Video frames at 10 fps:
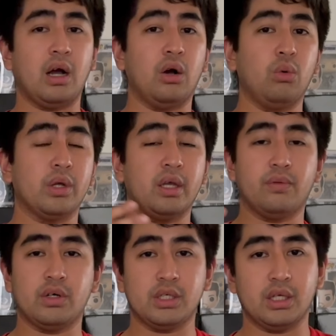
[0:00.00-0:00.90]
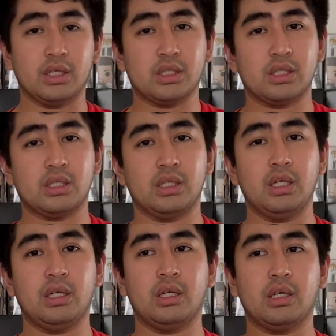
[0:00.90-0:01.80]
whatever is
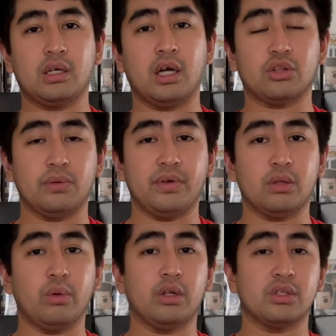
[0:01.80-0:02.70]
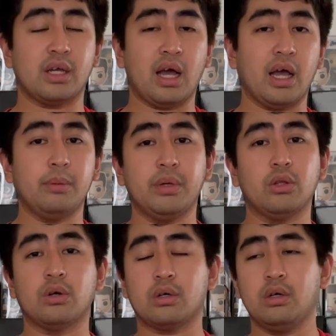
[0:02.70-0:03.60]
the cut of it, whether it's a high,
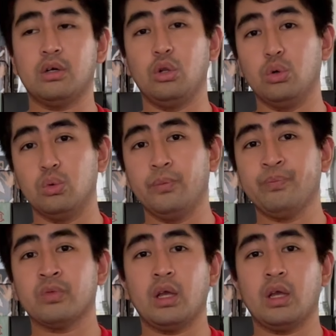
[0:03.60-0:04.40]
mid, or low,